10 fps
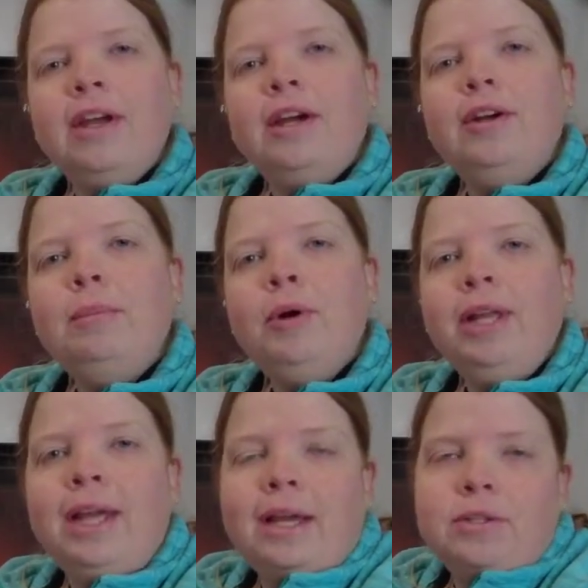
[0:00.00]
Good
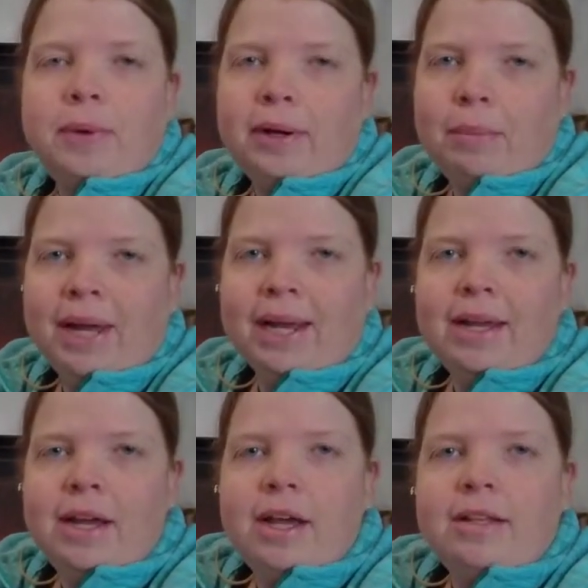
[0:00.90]
morning guys, welcome back.
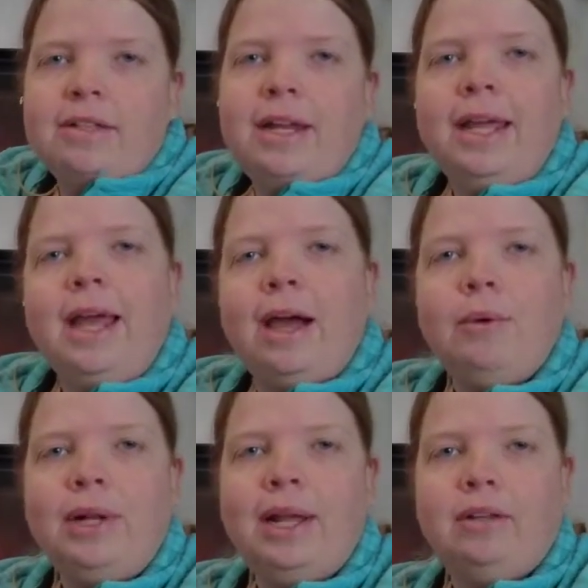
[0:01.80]
Today I
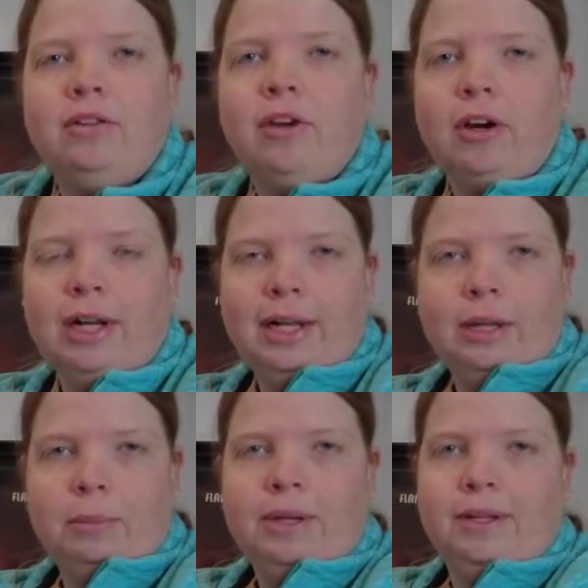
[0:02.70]
would like to talk a little
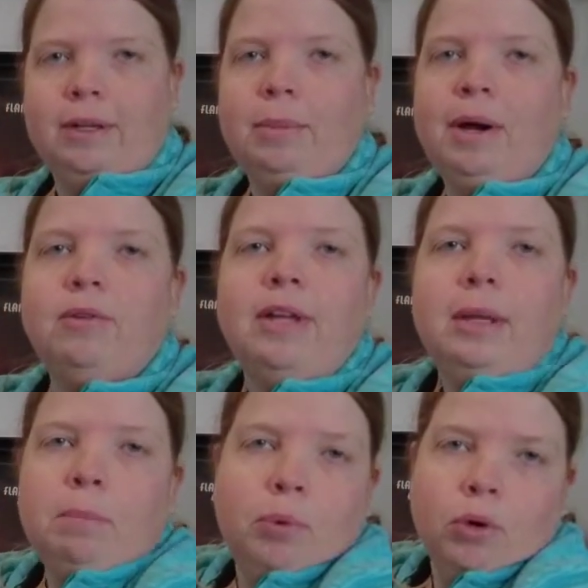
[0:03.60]
bit about
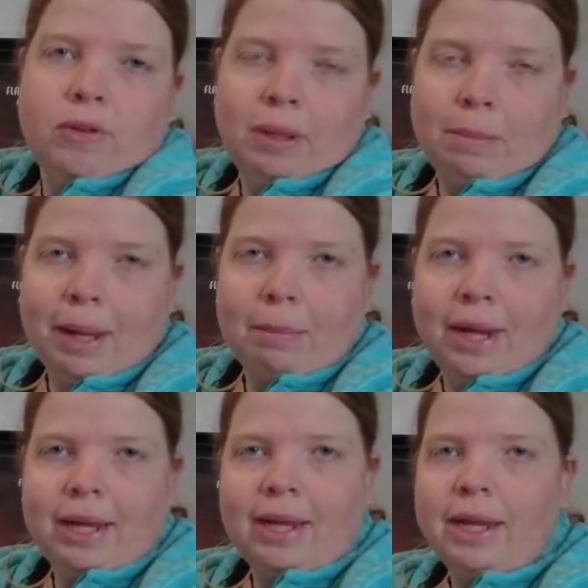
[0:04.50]
importing
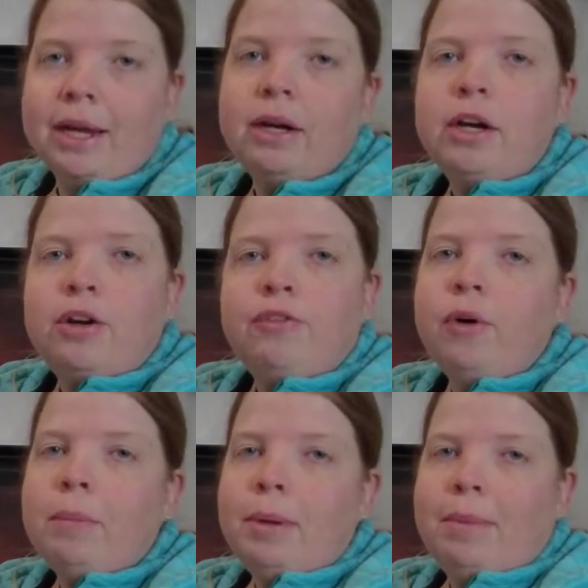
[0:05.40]
backpacking gear
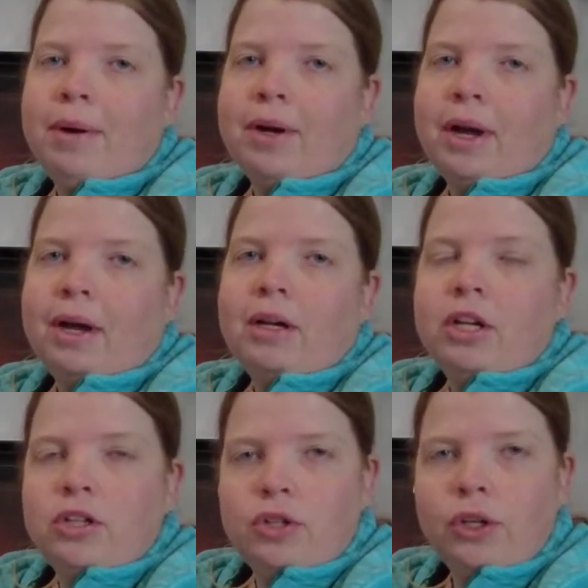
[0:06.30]
from America
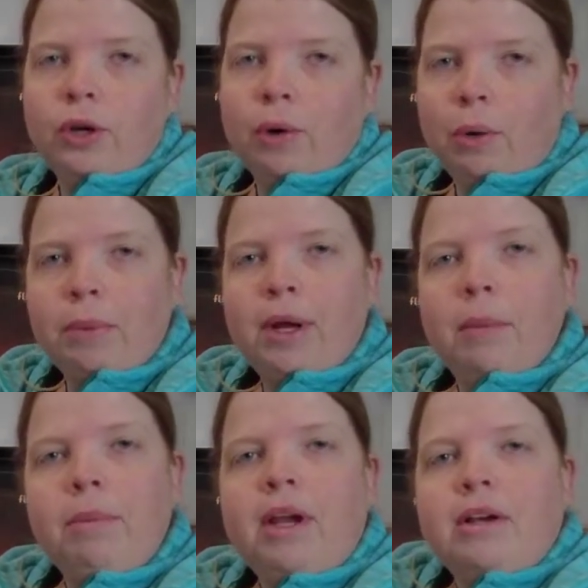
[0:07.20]
to Europe
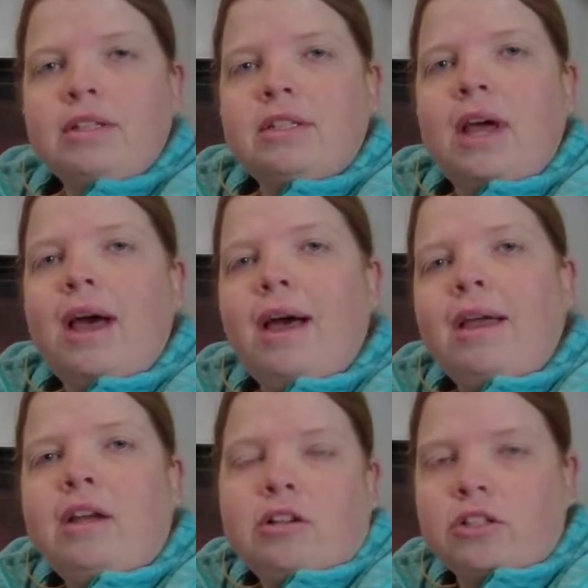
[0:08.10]
because
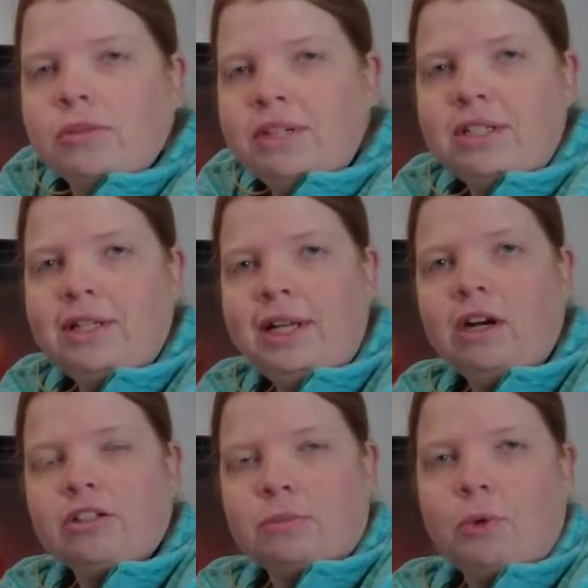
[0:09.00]
I recently
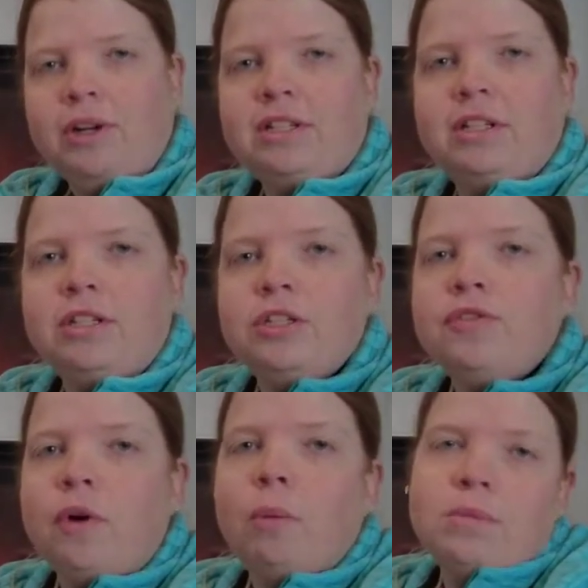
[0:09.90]
got some questions
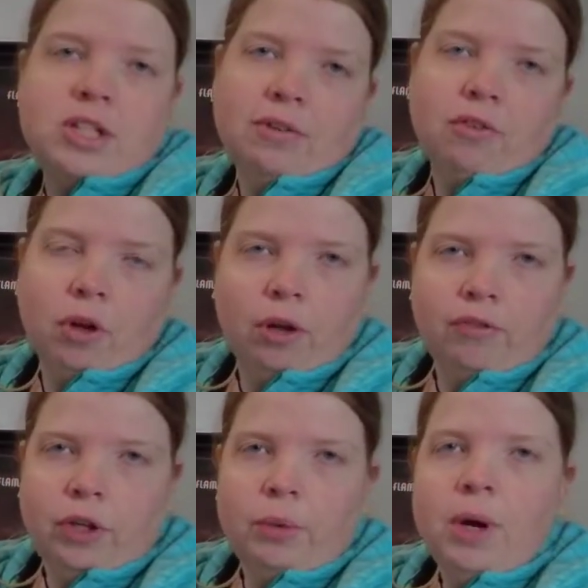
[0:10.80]
from several
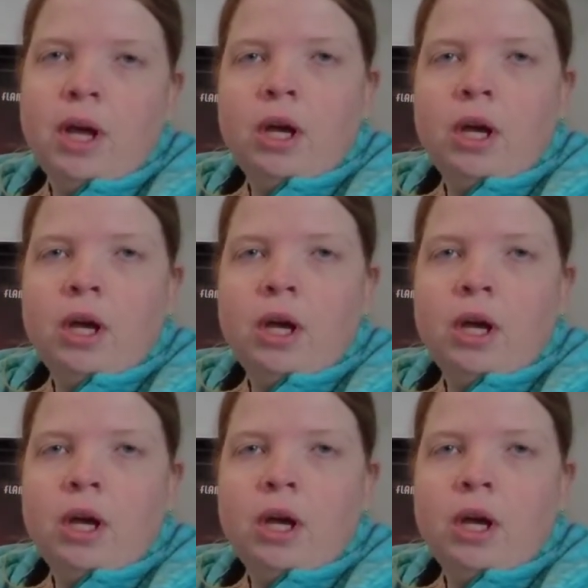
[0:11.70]
of you